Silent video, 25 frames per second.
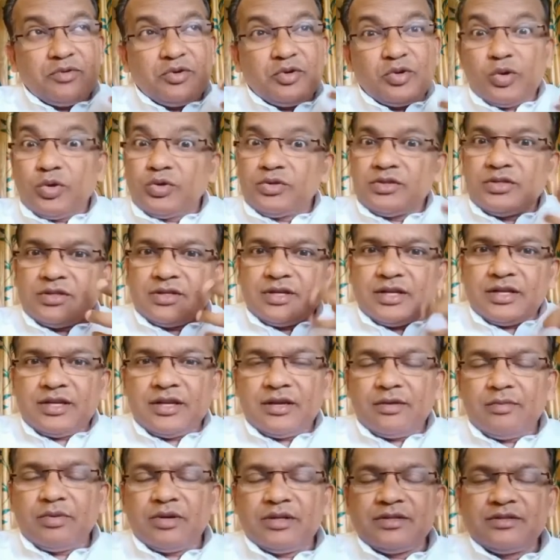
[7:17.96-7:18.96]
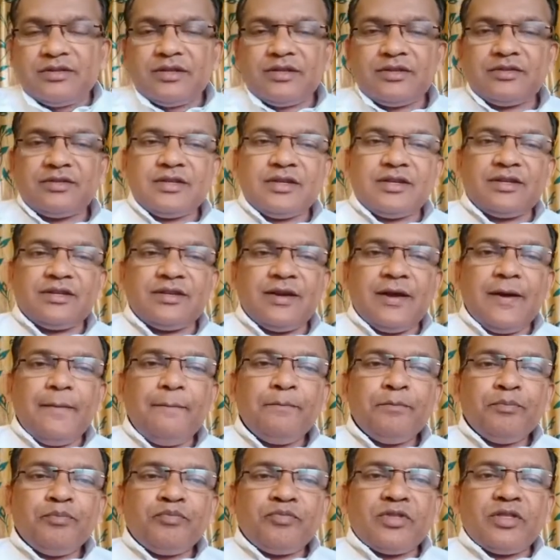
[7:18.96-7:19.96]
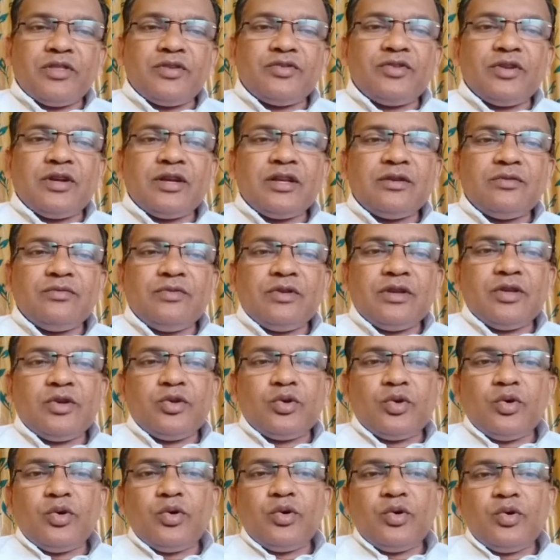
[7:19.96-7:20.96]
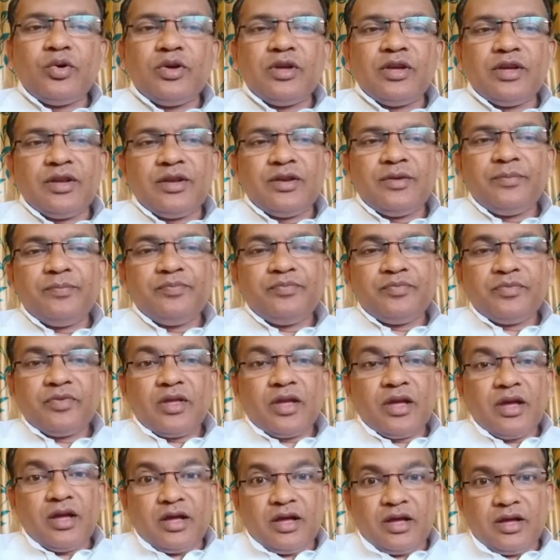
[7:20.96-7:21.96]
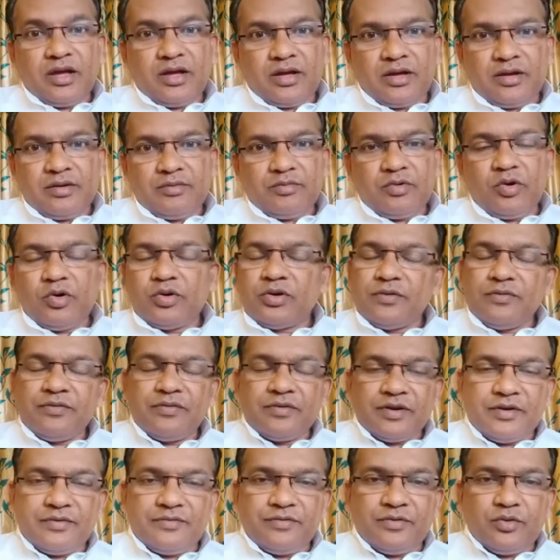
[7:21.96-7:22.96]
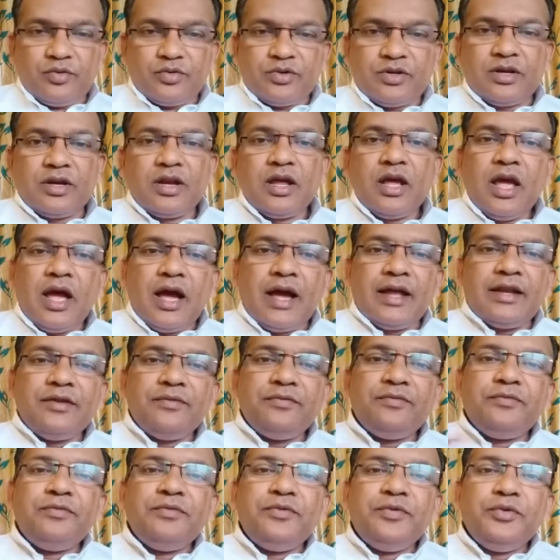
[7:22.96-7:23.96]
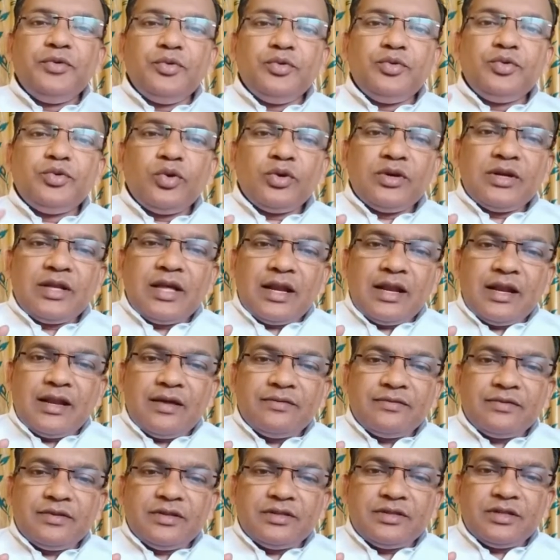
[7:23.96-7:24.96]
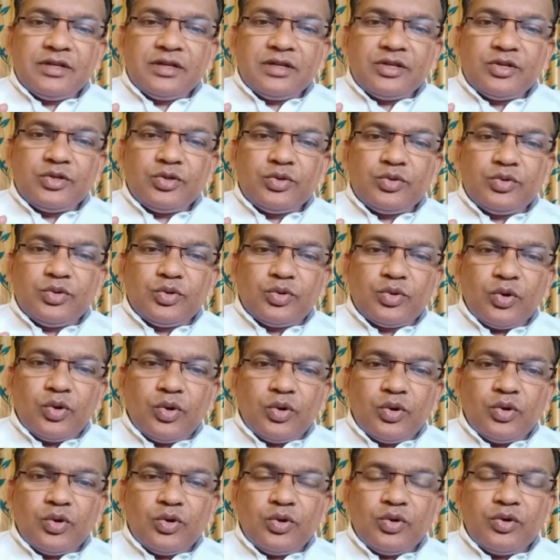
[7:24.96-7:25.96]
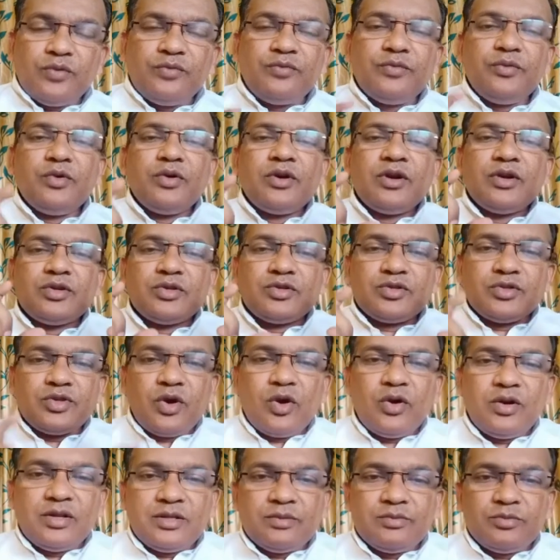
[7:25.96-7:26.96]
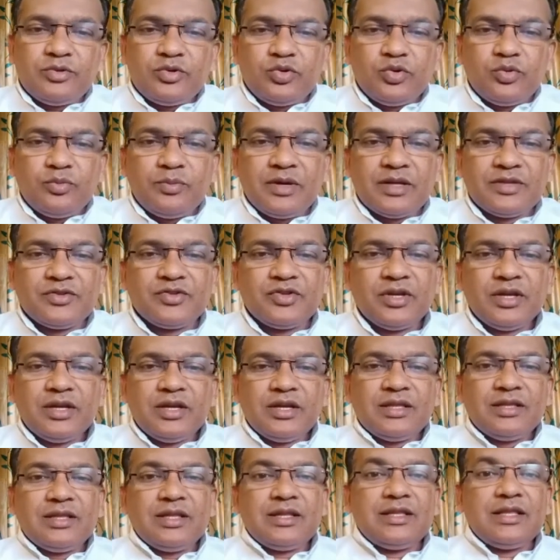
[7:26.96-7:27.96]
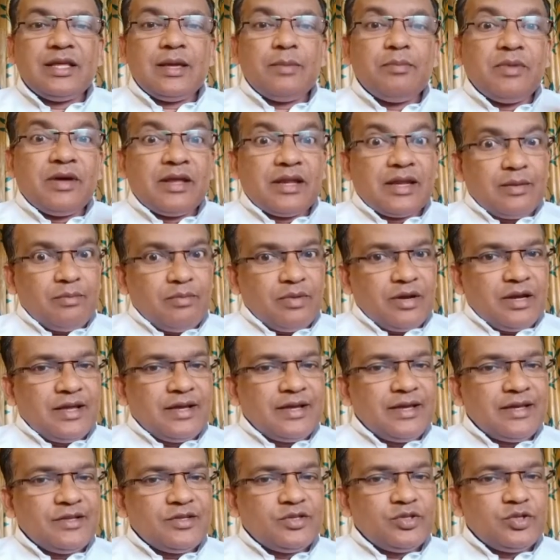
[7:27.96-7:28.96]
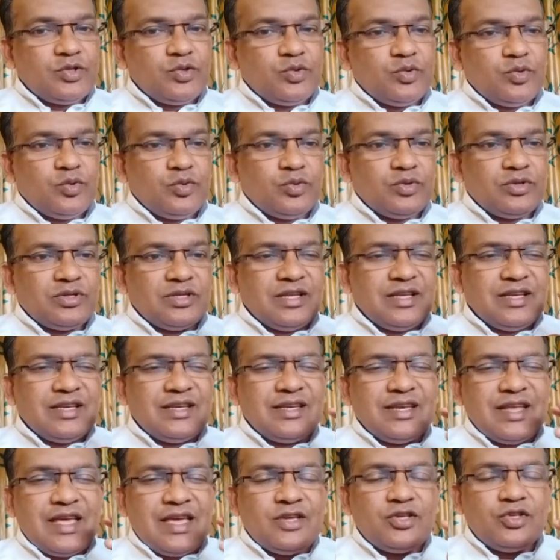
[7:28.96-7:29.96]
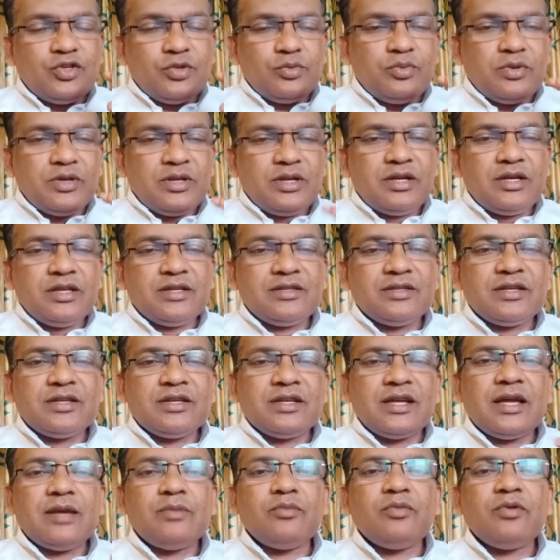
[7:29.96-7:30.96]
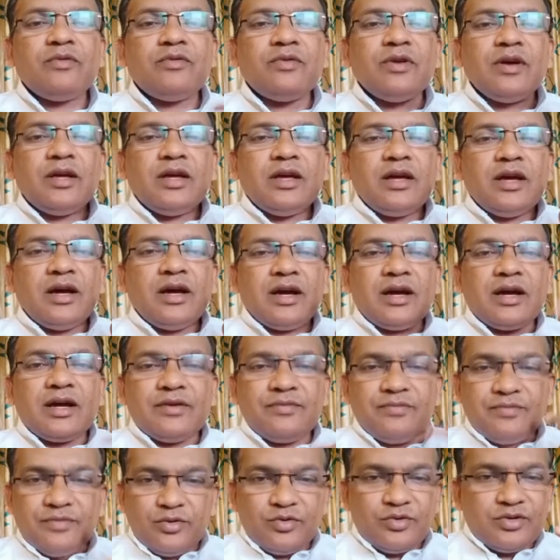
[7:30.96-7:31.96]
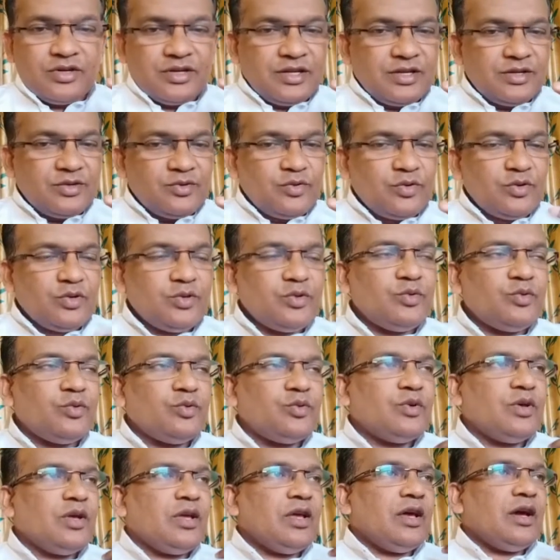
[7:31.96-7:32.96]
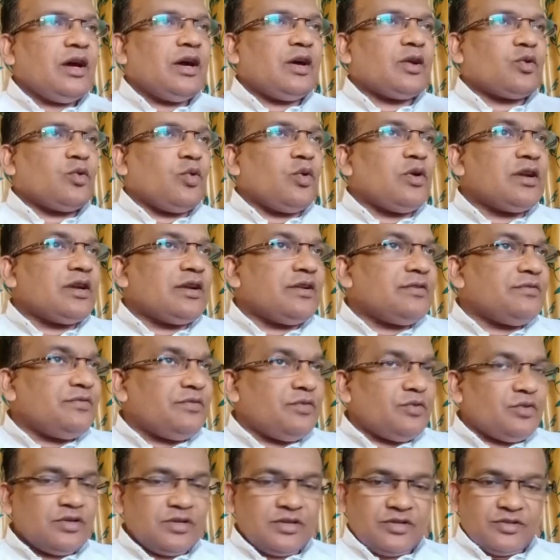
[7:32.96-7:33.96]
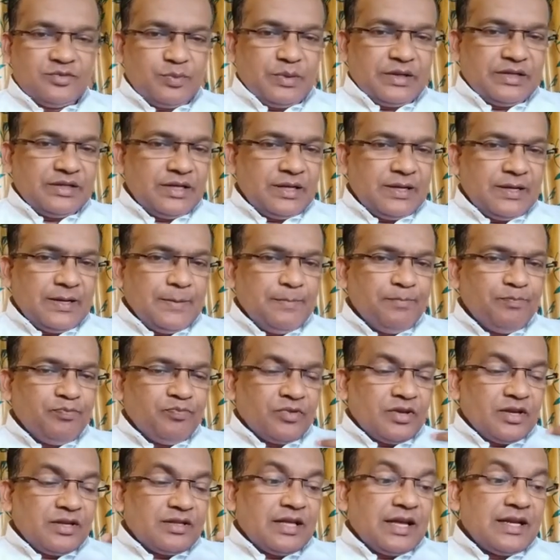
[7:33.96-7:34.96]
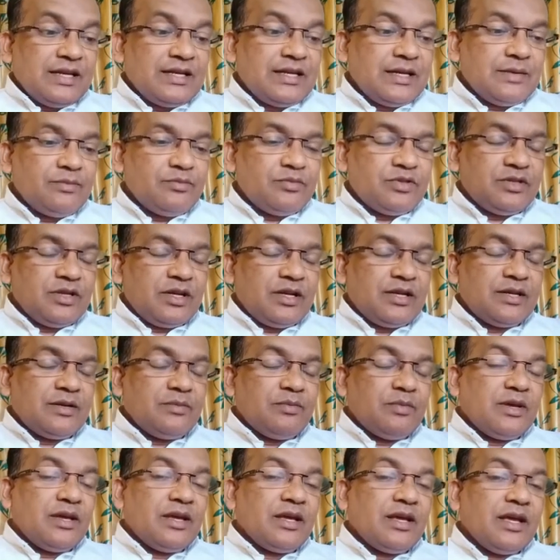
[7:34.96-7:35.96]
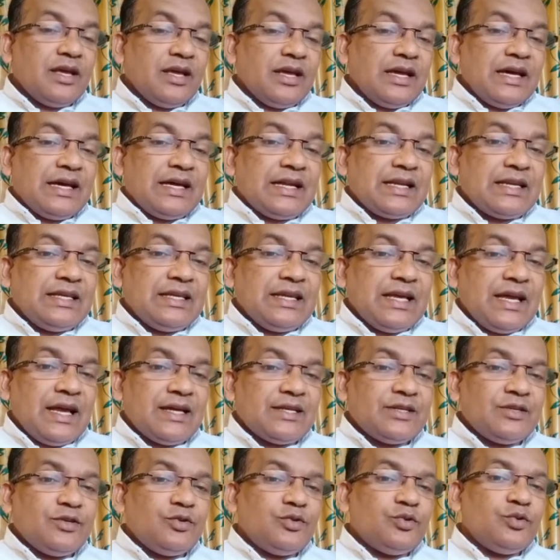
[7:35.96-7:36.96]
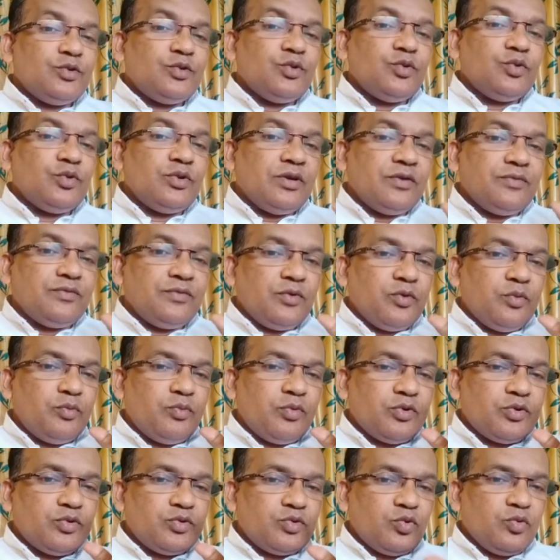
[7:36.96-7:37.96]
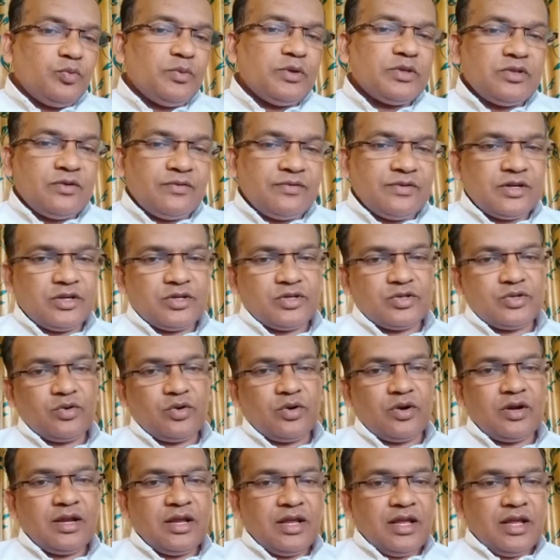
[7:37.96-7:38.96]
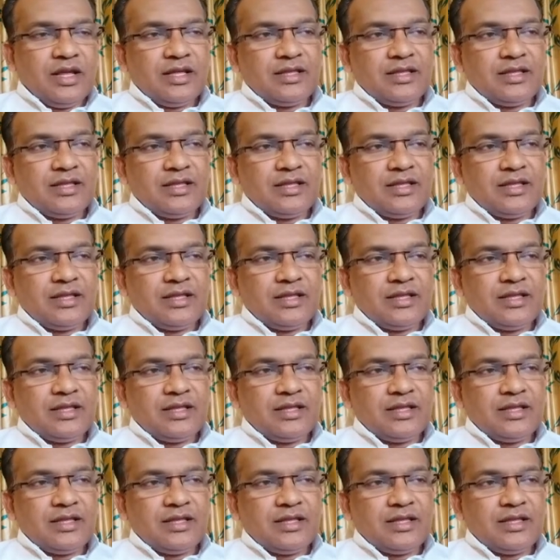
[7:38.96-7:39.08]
growth taking place, etc. The children will grow in a lot of confusion. And if you don't allow the children to grow, if you control them too much, then they may rebel against you. Teenage period is a time of confusion, I told you, role confusion especially. That time children may react to you if you put too much of control.